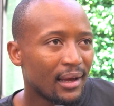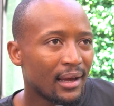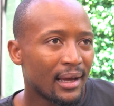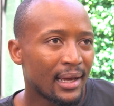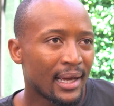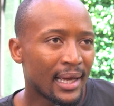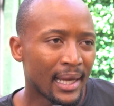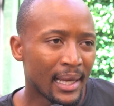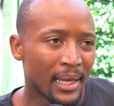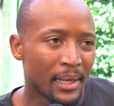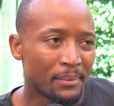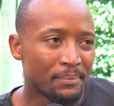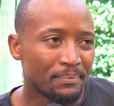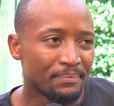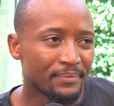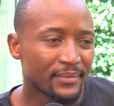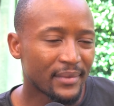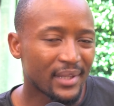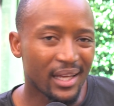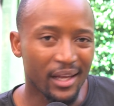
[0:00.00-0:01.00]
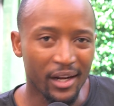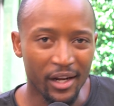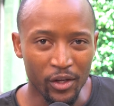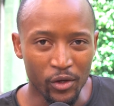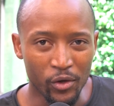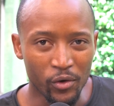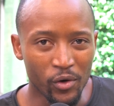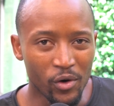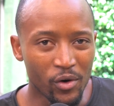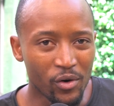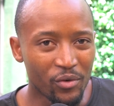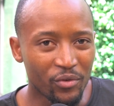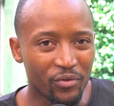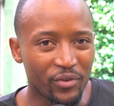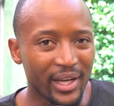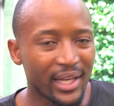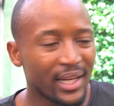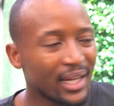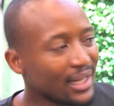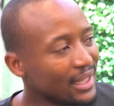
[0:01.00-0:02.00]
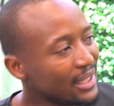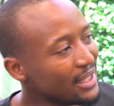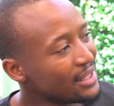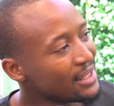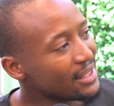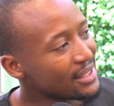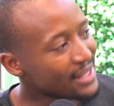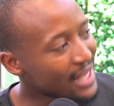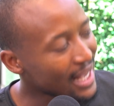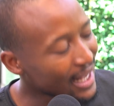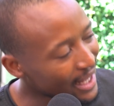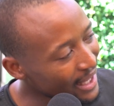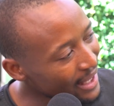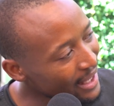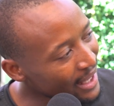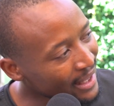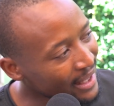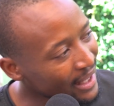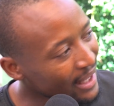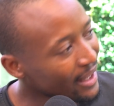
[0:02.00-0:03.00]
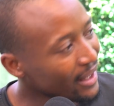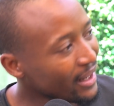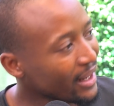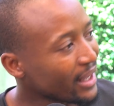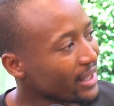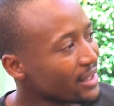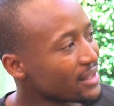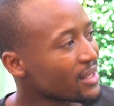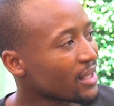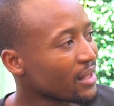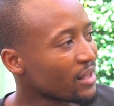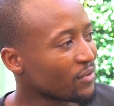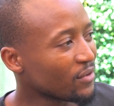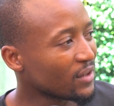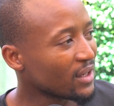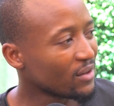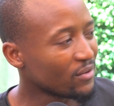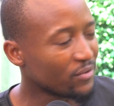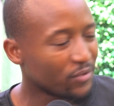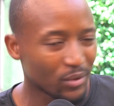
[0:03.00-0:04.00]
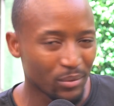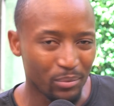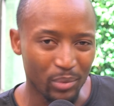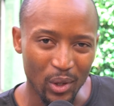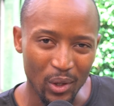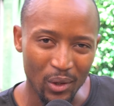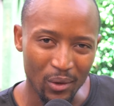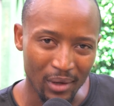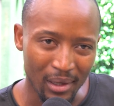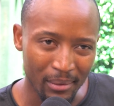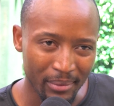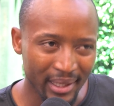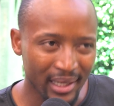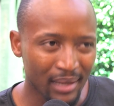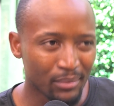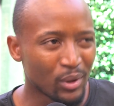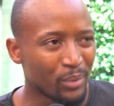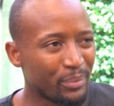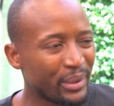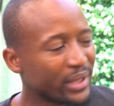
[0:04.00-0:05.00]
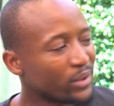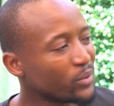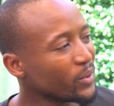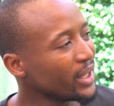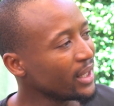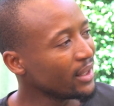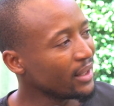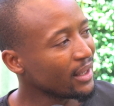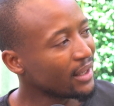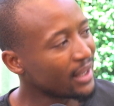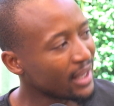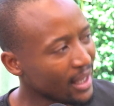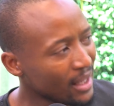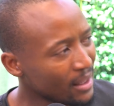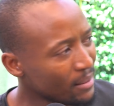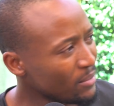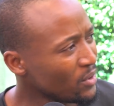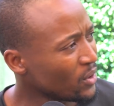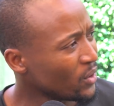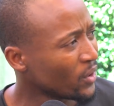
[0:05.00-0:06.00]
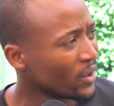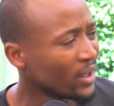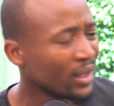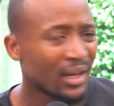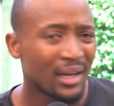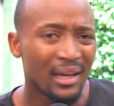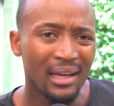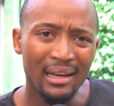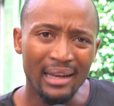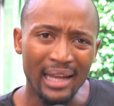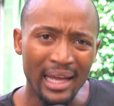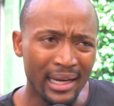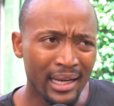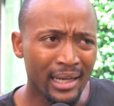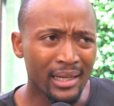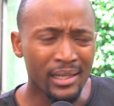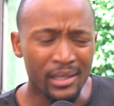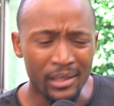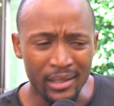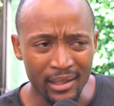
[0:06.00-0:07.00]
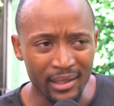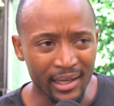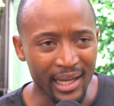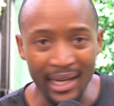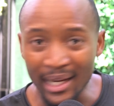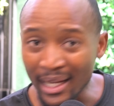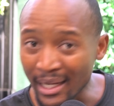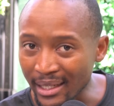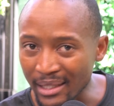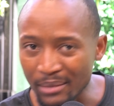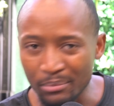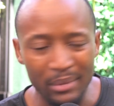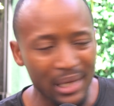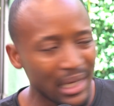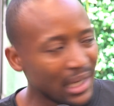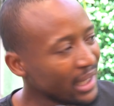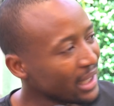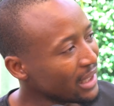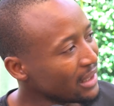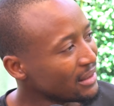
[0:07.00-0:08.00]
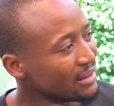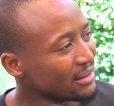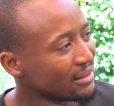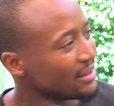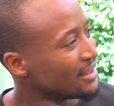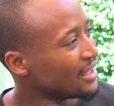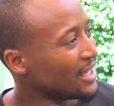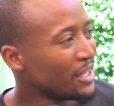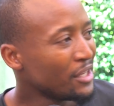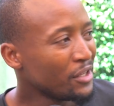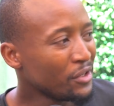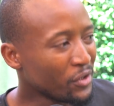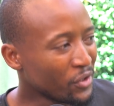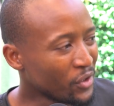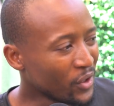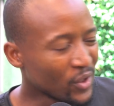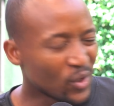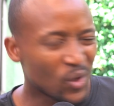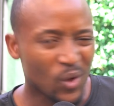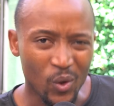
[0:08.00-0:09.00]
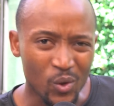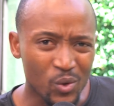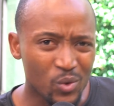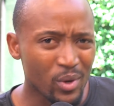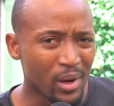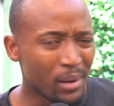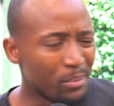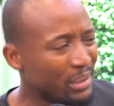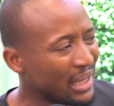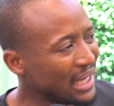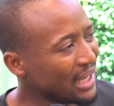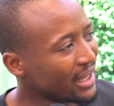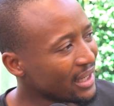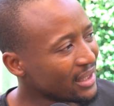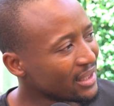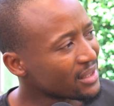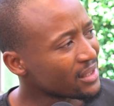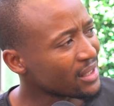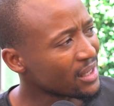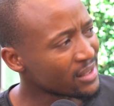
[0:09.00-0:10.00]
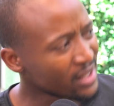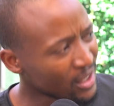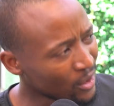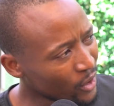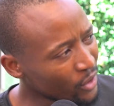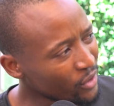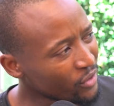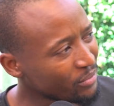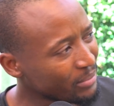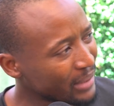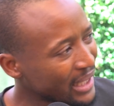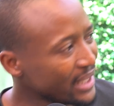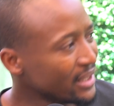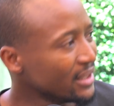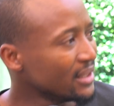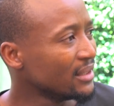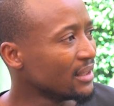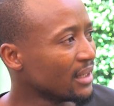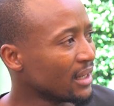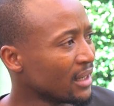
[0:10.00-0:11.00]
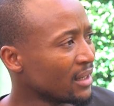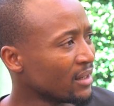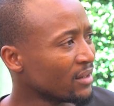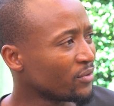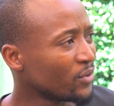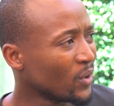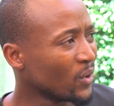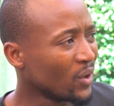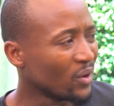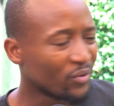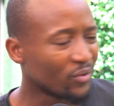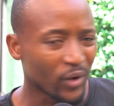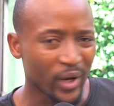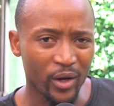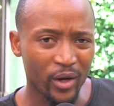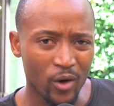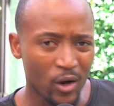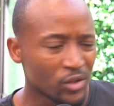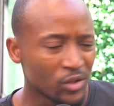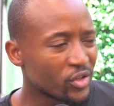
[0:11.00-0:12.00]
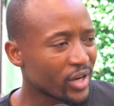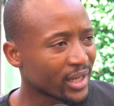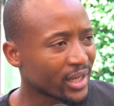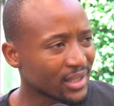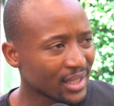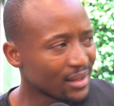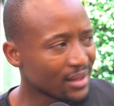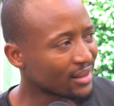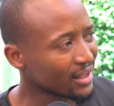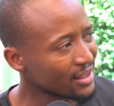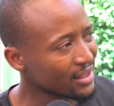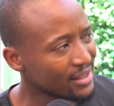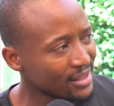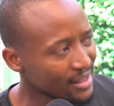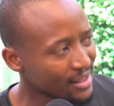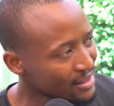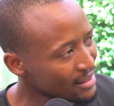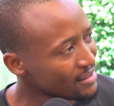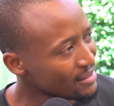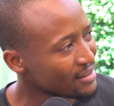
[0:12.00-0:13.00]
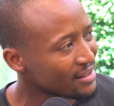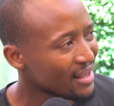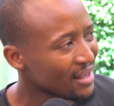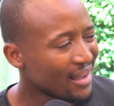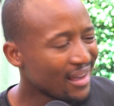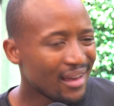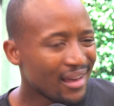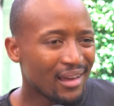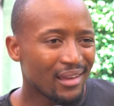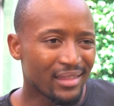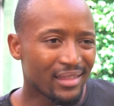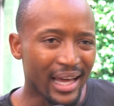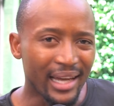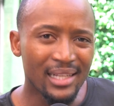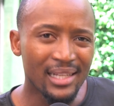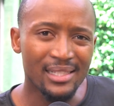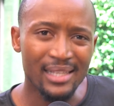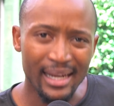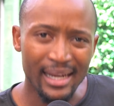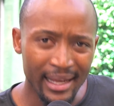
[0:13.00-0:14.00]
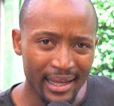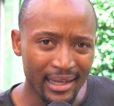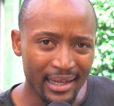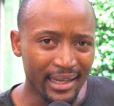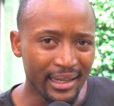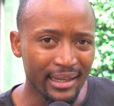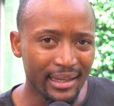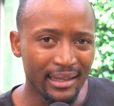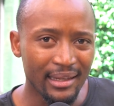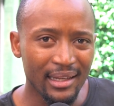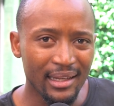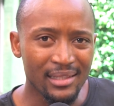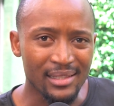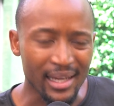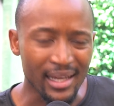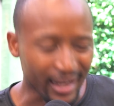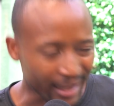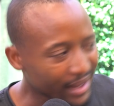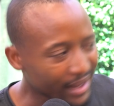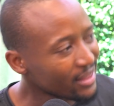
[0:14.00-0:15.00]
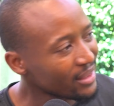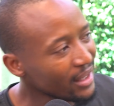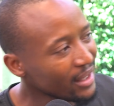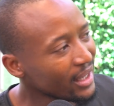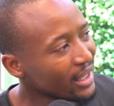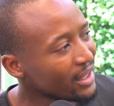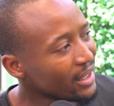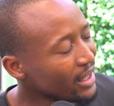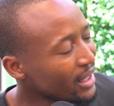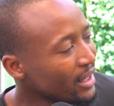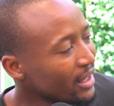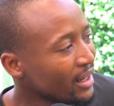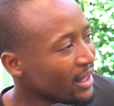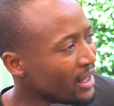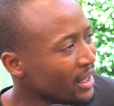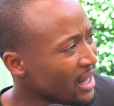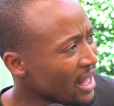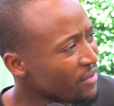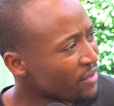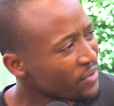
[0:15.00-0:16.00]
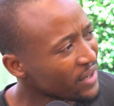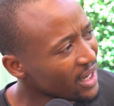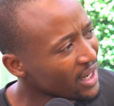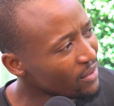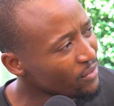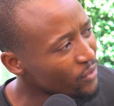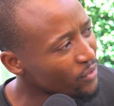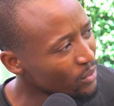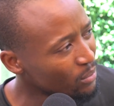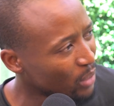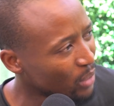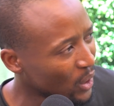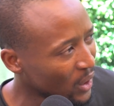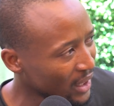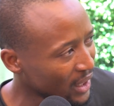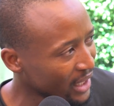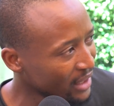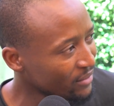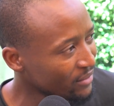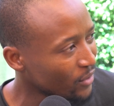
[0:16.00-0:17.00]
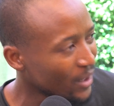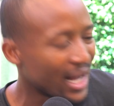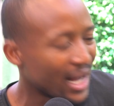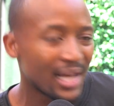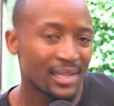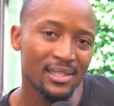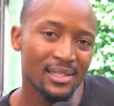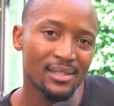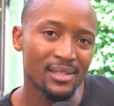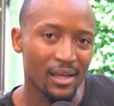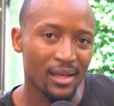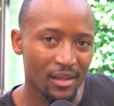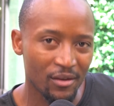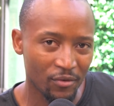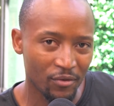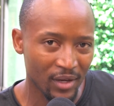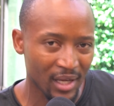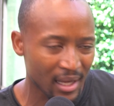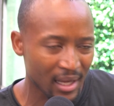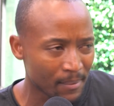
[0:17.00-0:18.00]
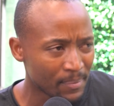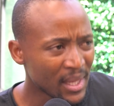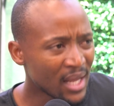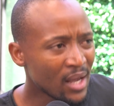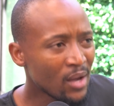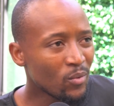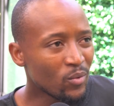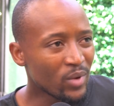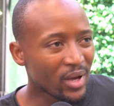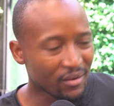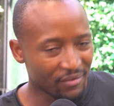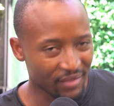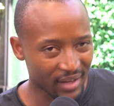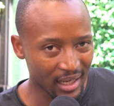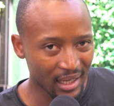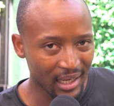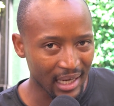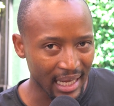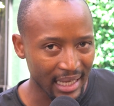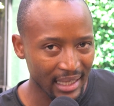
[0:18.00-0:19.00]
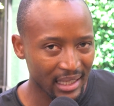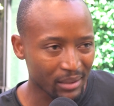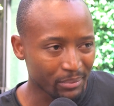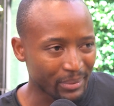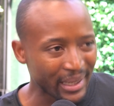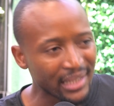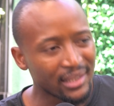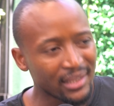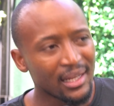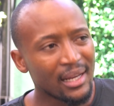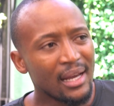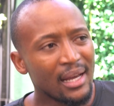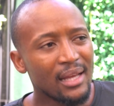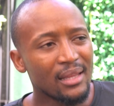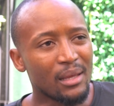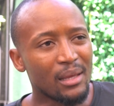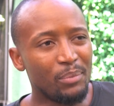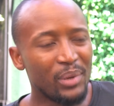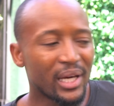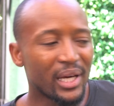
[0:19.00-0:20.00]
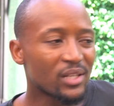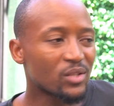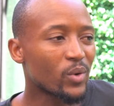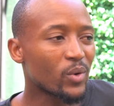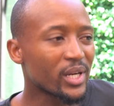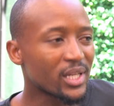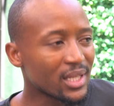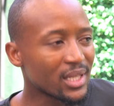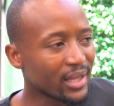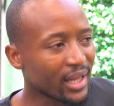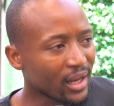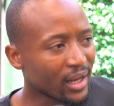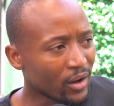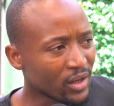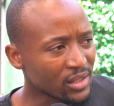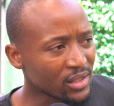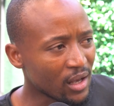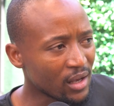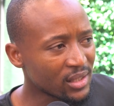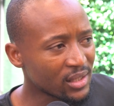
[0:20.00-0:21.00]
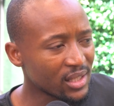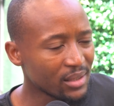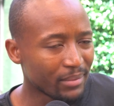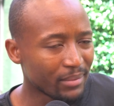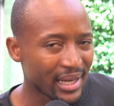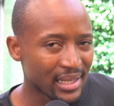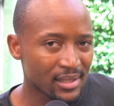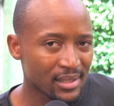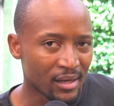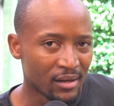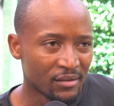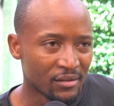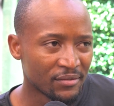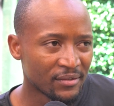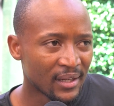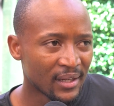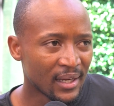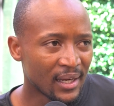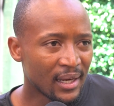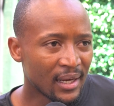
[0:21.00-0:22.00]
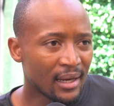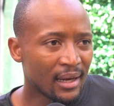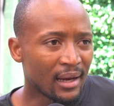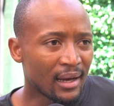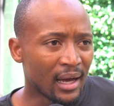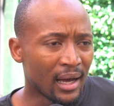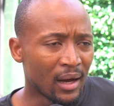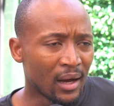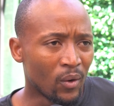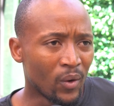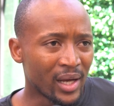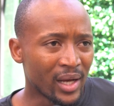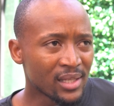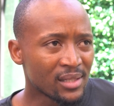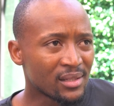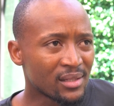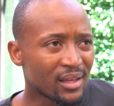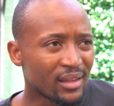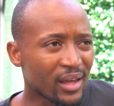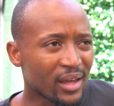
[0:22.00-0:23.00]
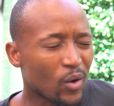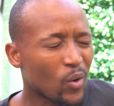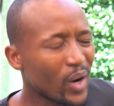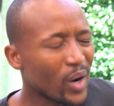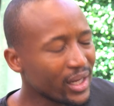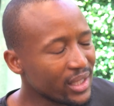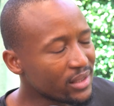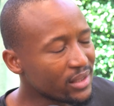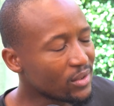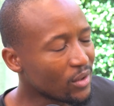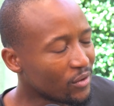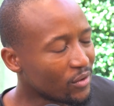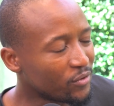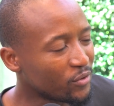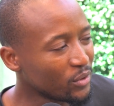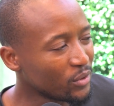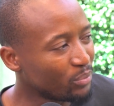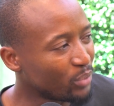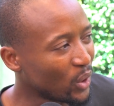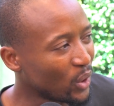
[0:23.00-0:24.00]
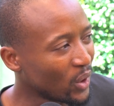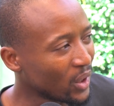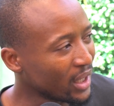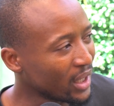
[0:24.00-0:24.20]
Kere, you know, finally, Zakaya again in South African football, Wabanabo Betway, they came, you know, 900 million, you know, close to $1 billion is a lot of money for a contract in 3 seasons. That is really, it's a rare thing in African football. And for us as South Africa, we are very lucky. But the biggest question that I was asking myself was the quality of football.